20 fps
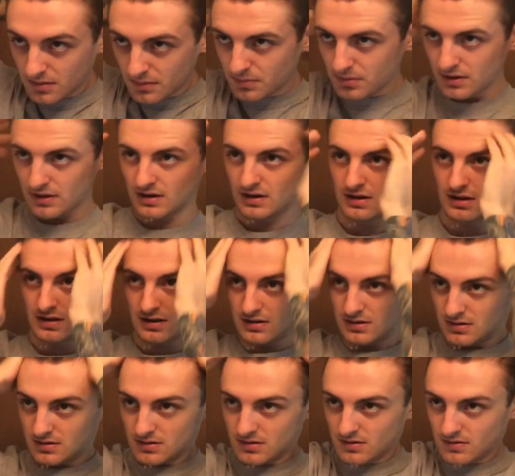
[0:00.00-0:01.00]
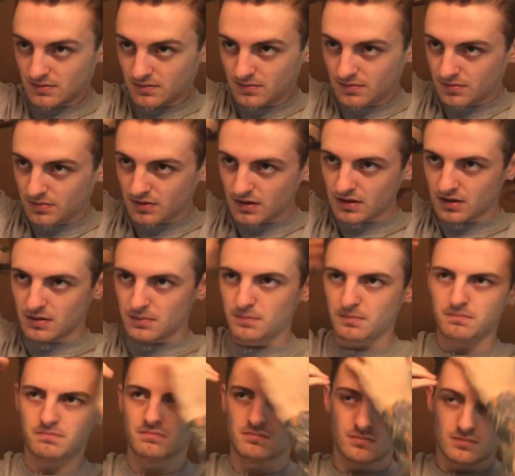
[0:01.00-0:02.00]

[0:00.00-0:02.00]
but nothing.